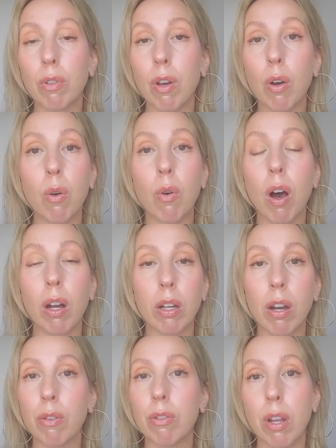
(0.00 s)
go on
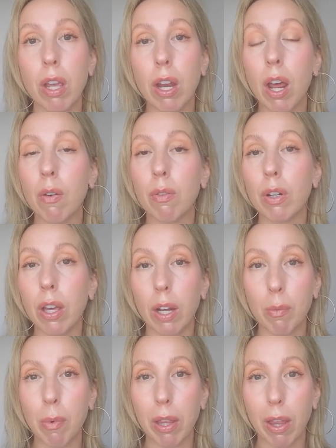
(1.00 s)
another date ever again
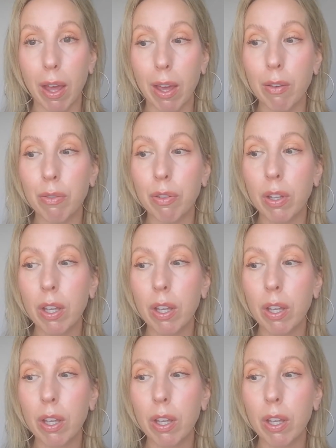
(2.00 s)
in my life?